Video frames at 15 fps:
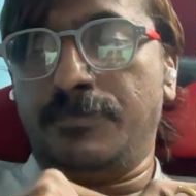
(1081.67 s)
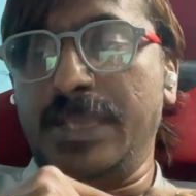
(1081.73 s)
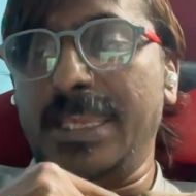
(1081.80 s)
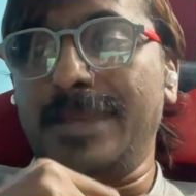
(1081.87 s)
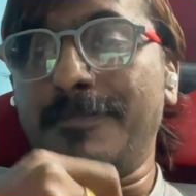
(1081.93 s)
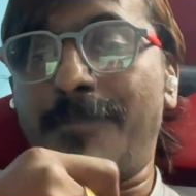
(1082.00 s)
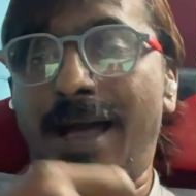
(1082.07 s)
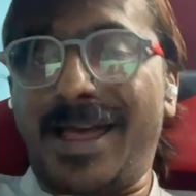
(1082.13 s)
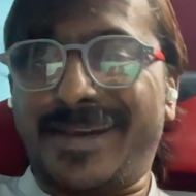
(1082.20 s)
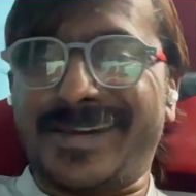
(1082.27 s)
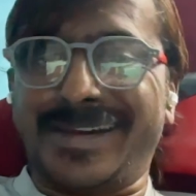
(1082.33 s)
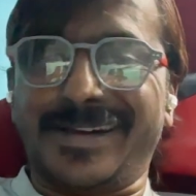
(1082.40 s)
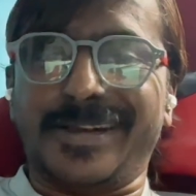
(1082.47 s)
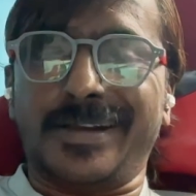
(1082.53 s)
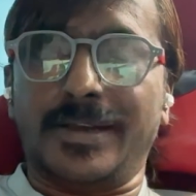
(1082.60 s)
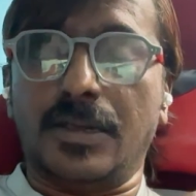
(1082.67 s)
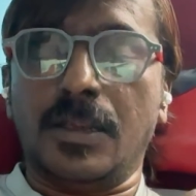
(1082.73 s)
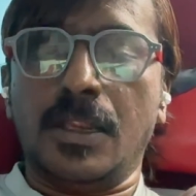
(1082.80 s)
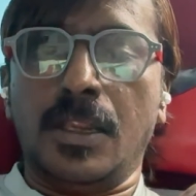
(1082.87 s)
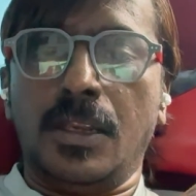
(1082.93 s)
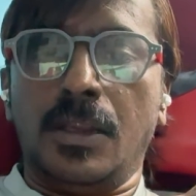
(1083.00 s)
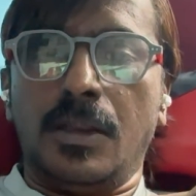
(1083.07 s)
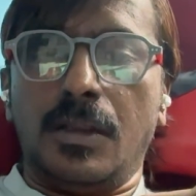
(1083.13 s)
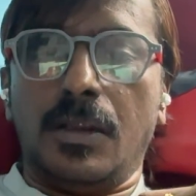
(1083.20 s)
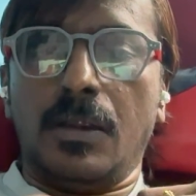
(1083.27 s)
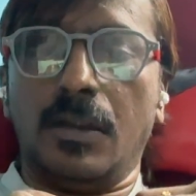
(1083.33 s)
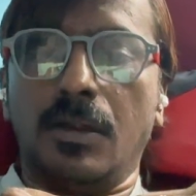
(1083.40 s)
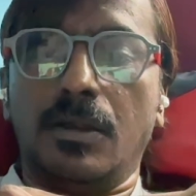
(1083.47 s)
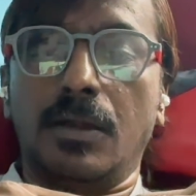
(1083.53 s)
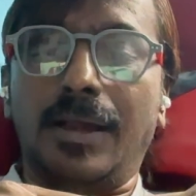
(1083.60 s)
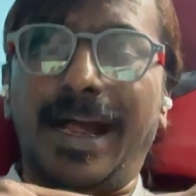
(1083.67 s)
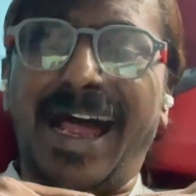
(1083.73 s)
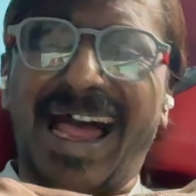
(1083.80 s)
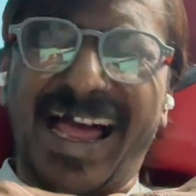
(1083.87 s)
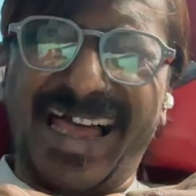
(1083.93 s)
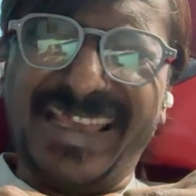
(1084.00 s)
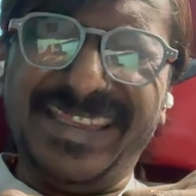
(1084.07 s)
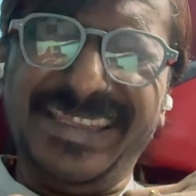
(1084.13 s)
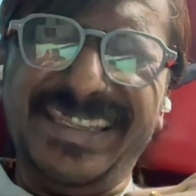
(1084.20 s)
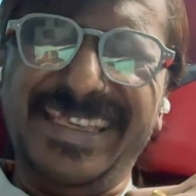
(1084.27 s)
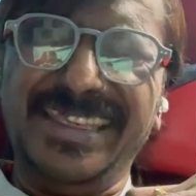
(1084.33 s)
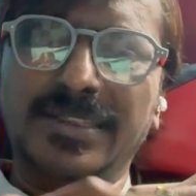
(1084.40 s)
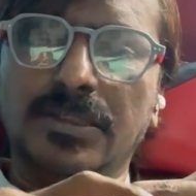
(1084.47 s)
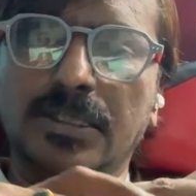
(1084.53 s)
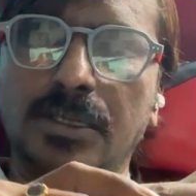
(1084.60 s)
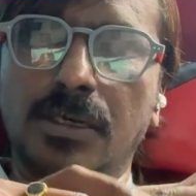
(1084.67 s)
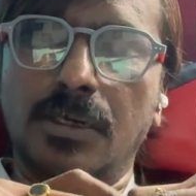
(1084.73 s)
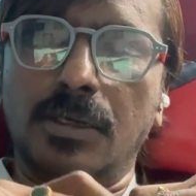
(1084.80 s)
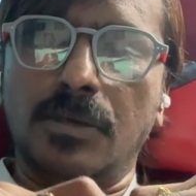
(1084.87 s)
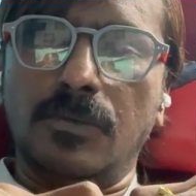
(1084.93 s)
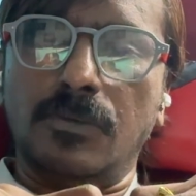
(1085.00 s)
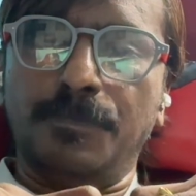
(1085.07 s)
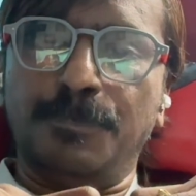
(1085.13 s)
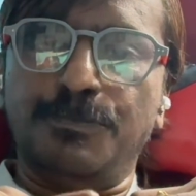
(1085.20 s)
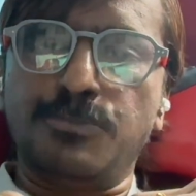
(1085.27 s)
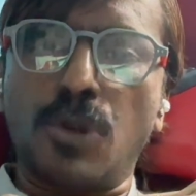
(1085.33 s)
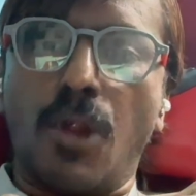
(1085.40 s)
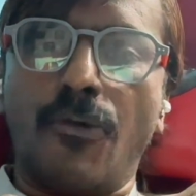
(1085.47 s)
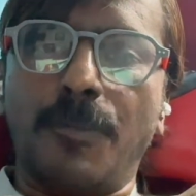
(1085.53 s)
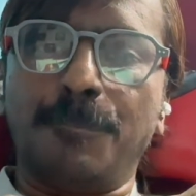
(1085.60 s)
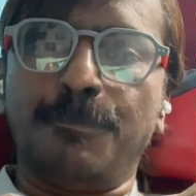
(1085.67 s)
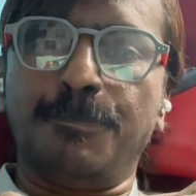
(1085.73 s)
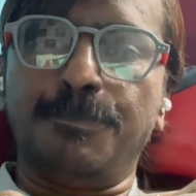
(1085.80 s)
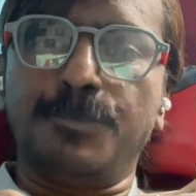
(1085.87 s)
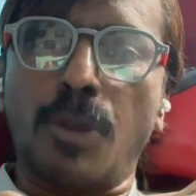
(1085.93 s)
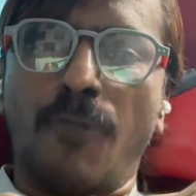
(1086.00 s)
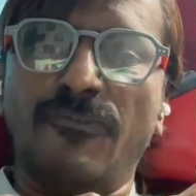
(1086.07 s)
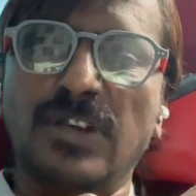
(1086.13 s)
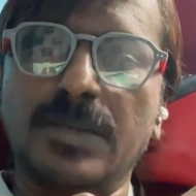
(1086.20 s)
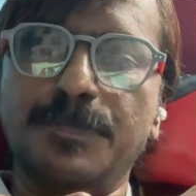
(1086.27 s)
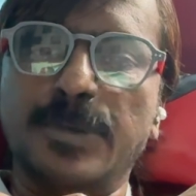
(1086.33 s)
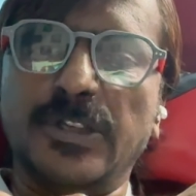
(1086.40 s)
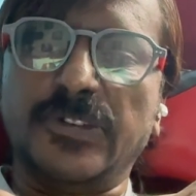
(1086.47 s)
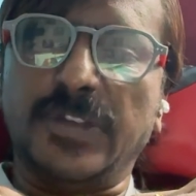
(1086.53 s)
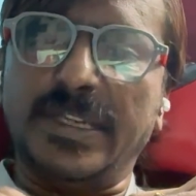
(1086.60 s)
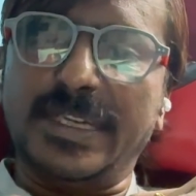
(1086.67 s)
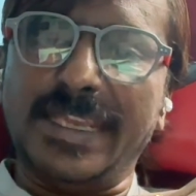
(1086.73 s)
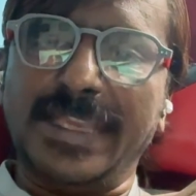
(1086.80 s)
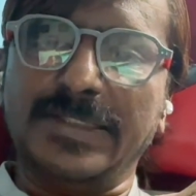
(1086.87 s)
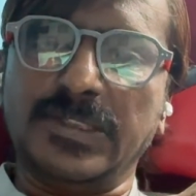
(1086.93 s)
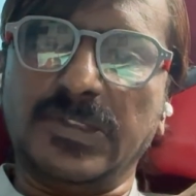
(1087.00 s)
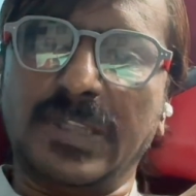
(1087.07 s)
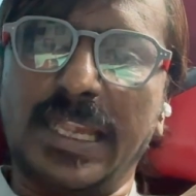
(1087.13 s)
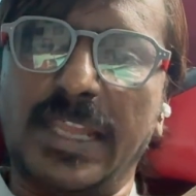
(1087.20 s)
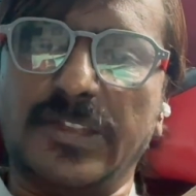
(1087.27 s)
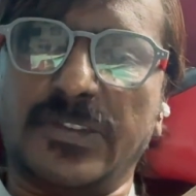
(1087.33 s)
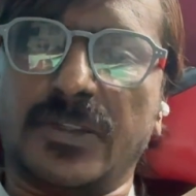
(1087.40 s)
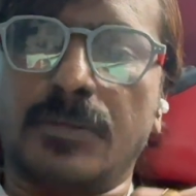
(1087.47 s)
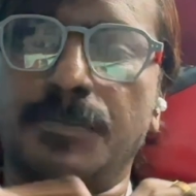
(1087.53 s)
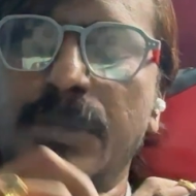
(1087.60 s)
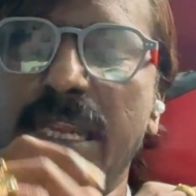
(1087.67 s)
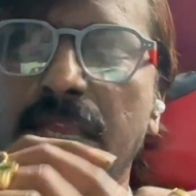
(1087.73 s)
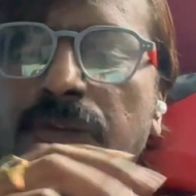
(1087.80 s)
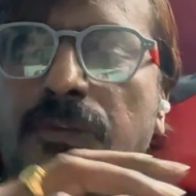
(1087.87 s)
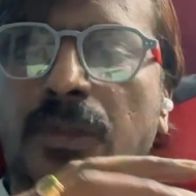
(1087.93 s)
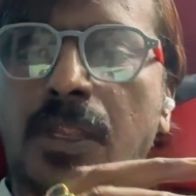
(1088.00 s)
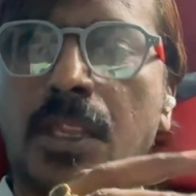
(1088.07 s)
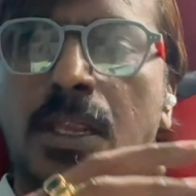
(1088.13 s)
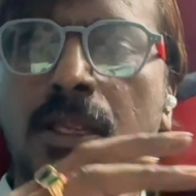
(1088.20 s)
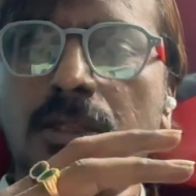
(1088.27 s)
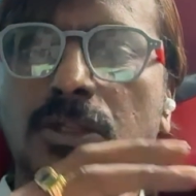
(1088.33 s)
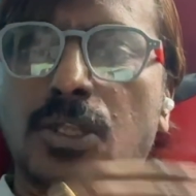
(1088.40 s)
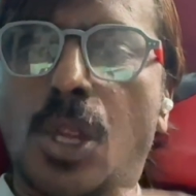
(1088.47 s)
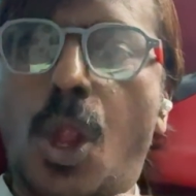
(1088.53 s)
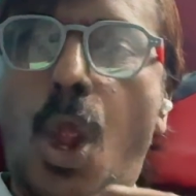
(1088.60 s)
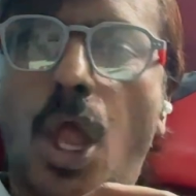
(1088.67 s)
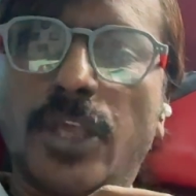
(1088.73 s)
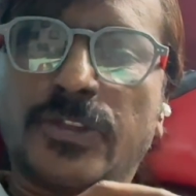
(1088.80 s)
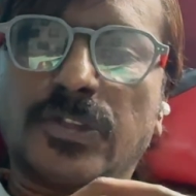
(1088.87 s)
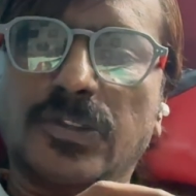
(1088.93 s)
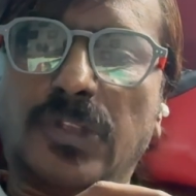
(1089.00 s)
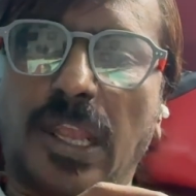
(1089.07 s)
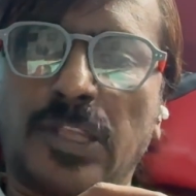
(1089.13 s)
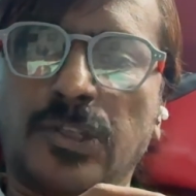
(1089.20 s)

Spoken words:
being marketed highly, the pro- profit percentage is less because the cost is